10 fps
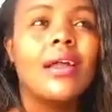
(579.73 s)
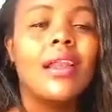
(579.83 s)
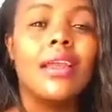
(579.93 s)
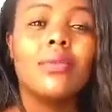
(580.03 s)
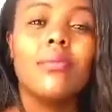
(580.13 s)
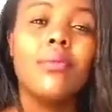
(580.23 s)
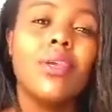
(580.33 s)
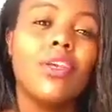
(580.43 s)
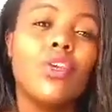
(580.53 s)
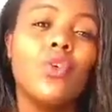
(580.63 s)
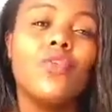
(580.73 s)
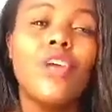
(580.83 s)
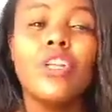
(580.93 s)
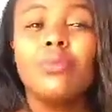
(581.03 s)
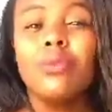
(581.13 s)
Like, maybe you'll
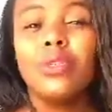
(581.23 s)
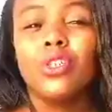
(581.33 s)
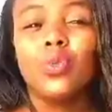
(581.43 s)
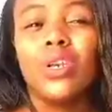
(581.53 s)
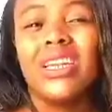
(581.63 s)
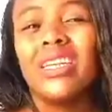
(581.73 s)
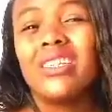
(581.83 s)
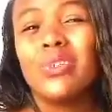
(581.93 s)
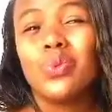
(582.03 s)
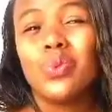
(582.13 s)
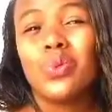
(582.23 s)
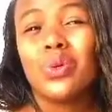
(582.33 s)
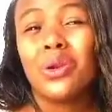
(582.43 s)
find, maybe you'll need to